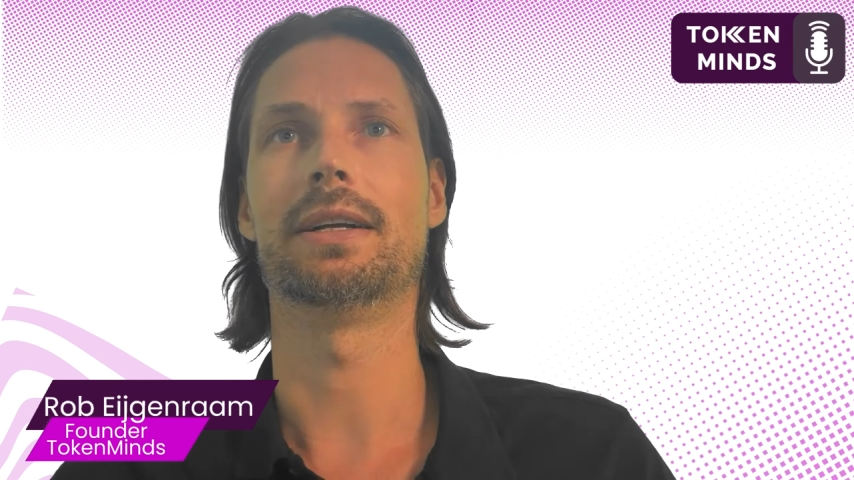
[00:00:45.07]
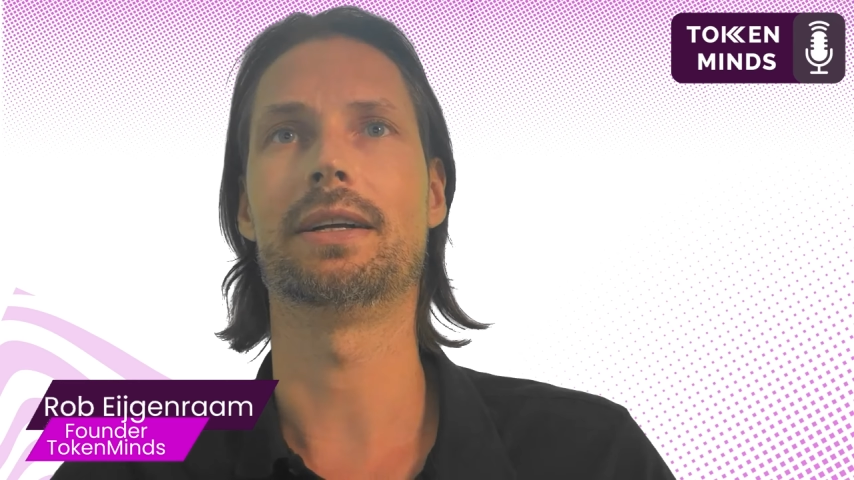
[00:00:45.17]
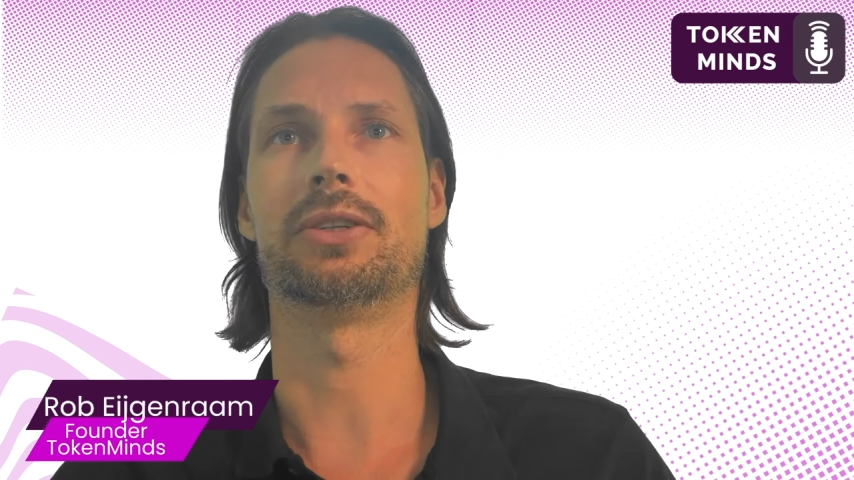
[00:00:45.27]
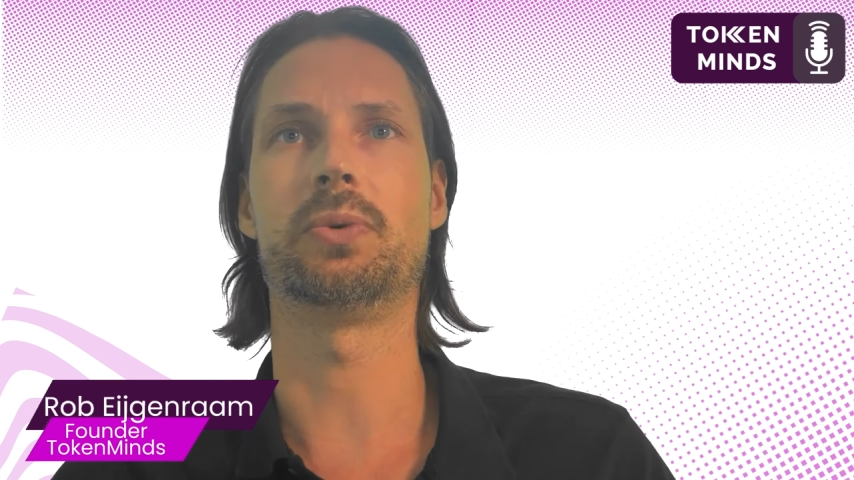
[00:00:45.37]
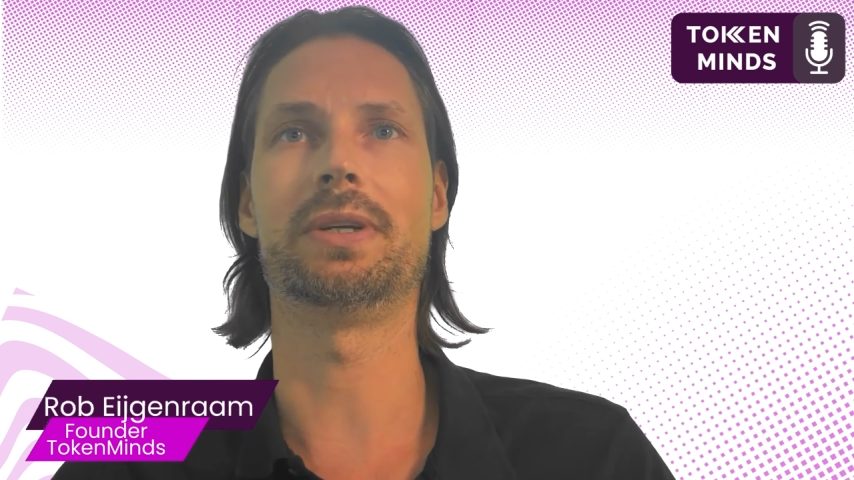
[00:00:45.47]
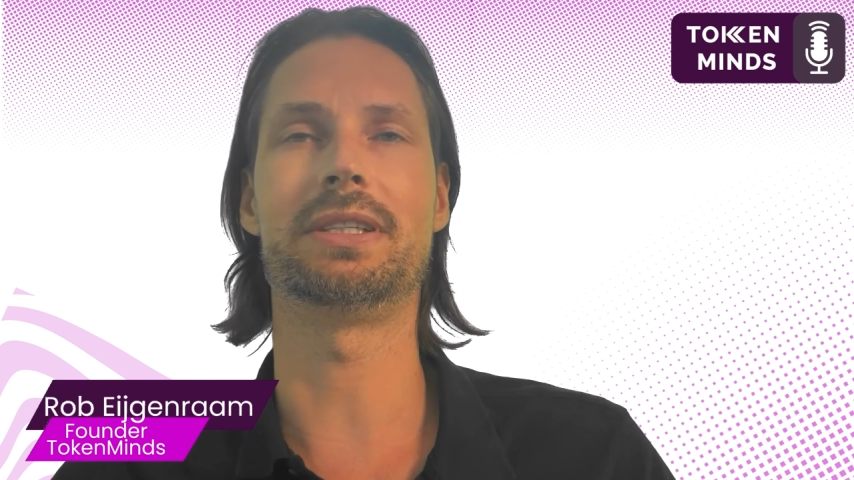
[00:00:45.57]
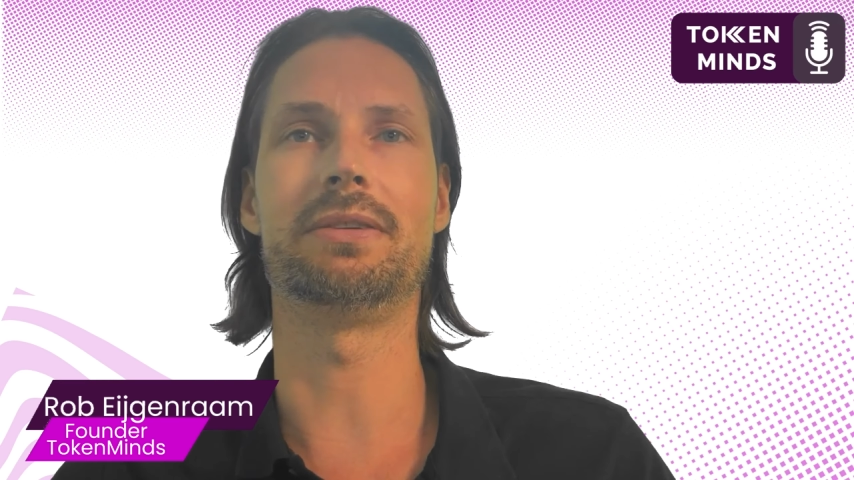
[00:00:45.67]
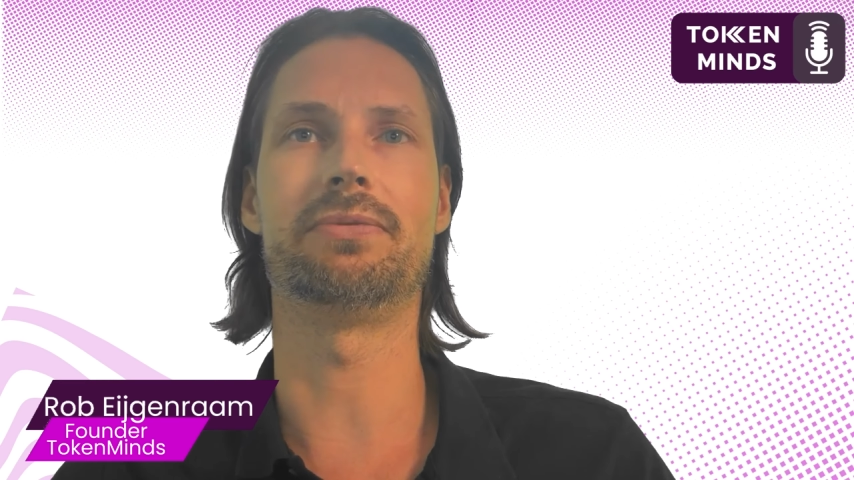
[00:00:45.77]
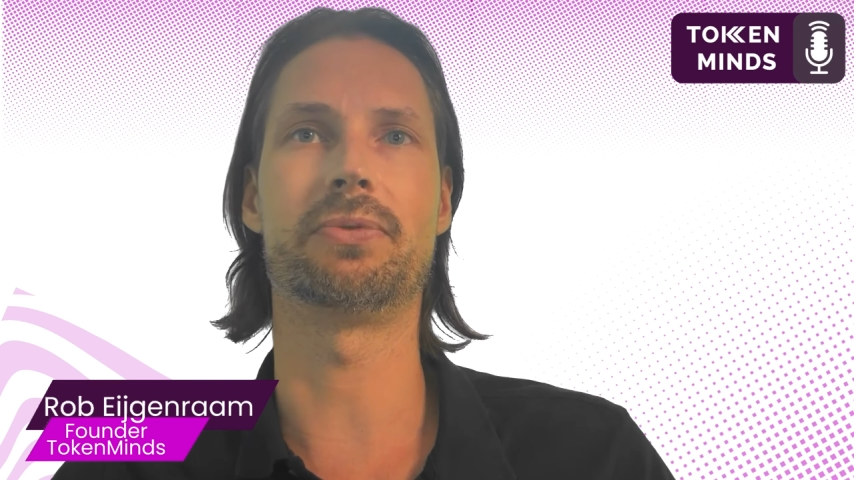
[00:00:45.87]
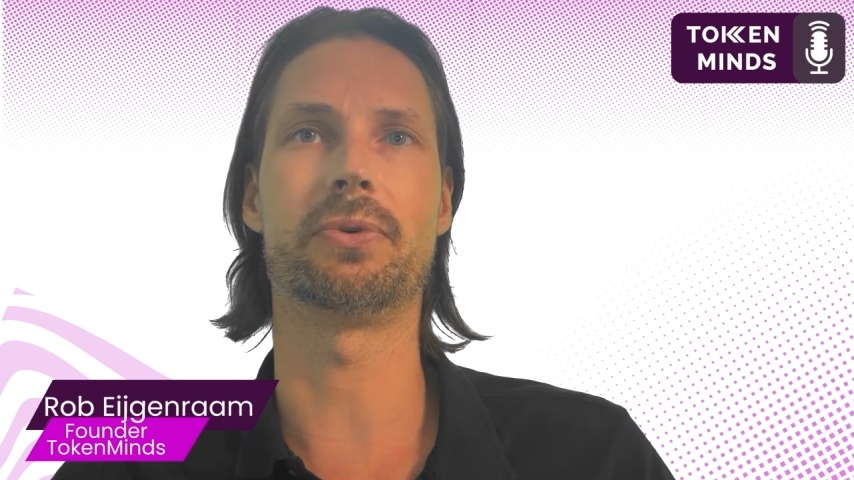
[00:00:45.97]

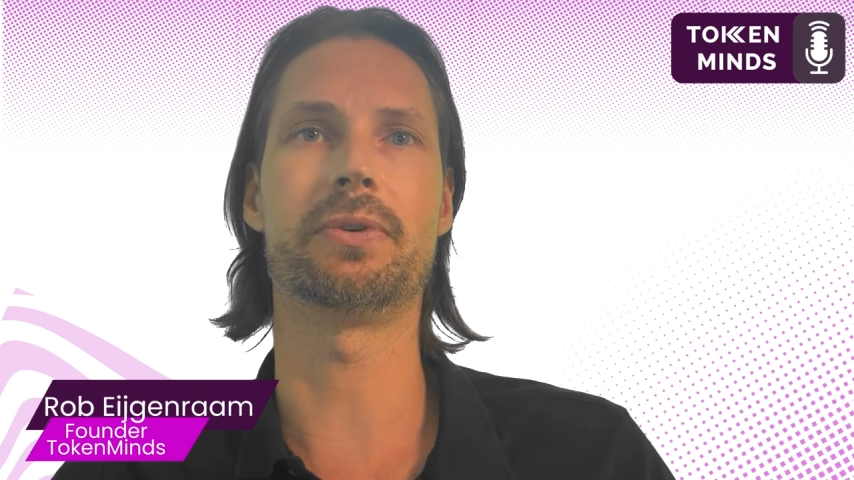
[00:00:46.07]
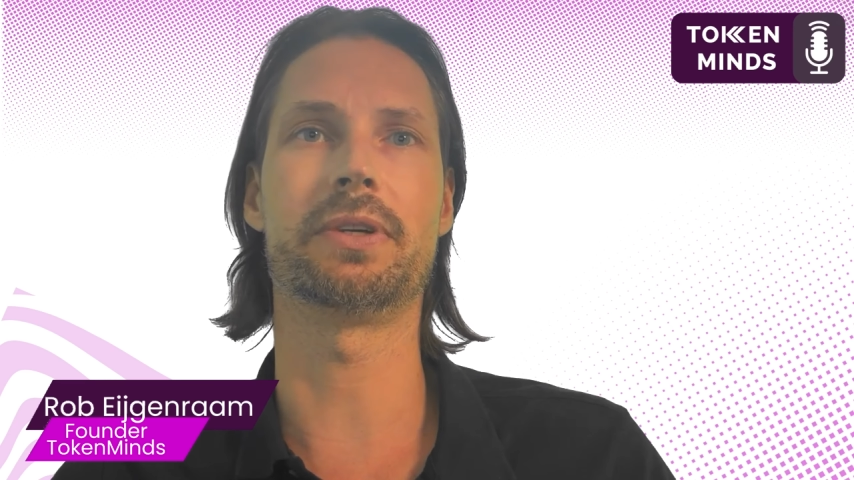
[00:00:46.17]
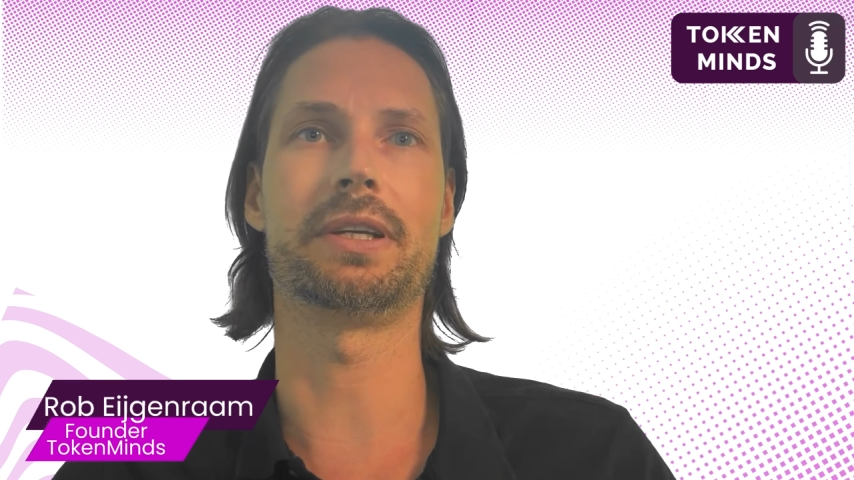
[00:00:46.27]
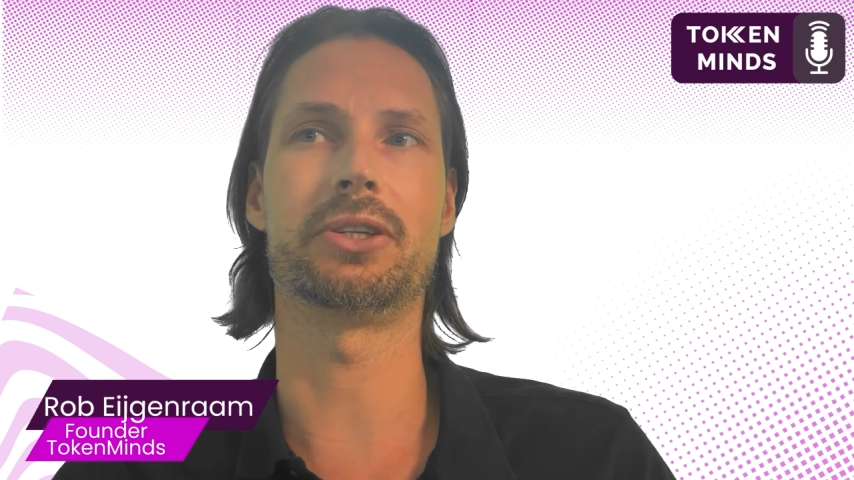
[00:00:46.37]
2030.